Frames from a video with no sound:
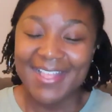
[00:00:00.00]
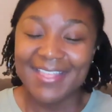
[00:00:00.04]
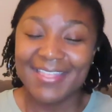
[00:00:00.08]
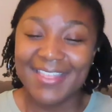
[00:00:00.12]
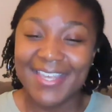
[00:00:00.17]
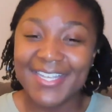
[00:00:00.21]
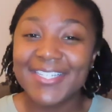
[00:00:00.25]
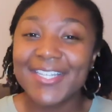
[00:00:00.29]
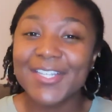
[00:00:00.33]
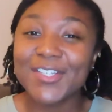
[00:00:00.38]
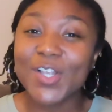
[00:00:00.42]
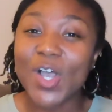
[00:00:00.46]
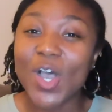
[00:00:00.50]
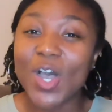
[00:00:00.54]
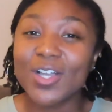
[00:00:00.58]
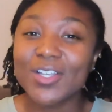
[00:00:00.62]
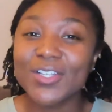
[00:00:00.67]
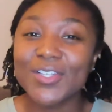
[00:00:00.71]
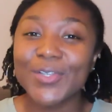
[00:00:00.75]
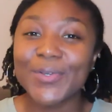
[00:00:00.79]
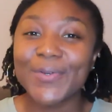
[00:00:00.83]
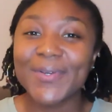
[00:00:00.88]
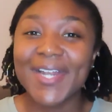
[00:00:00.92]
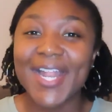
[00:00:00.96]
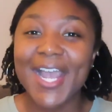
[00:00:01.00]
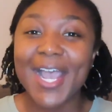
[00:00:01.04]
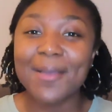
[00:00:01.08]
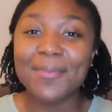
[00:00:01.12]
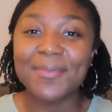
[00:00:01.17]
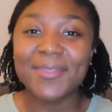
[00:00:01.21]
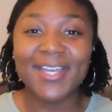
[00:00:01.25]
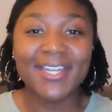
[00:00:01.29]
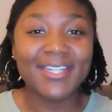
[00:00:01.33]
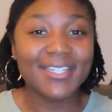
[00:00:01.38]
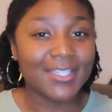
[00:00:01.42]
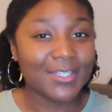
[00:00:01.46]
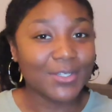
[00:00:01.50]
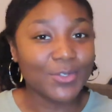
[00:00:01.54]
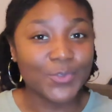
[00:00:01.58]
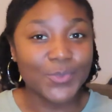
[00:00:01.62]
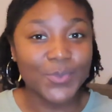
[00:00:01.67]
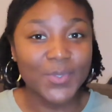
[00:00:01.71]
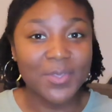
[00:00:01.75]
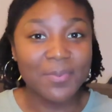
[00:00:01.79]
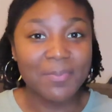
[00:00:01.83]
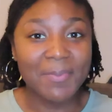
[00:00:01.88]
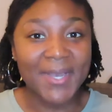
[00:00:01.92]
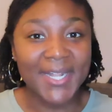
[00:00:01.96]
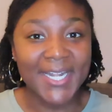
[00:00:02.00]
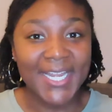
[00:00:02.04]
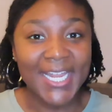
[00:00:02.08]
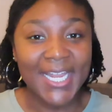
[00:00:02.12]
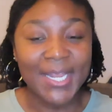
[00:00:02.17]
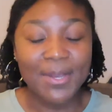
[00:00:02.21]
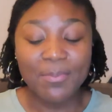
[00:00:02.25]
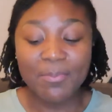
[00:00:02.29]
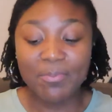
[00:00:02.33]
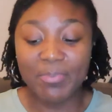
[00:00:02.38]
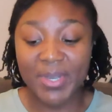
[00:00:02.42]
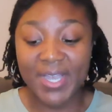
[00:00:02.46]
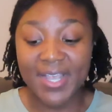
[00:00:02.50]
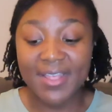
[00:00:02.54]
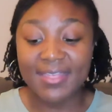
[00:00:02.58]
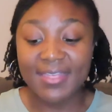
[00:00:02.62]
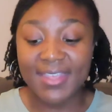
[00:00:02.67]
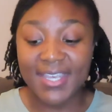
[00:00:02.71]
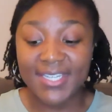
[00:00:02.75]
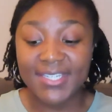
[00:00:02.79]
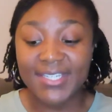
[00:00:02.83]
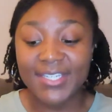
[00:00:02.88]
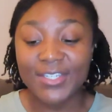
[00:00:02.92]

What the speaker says: This is also an app that deals with money, but this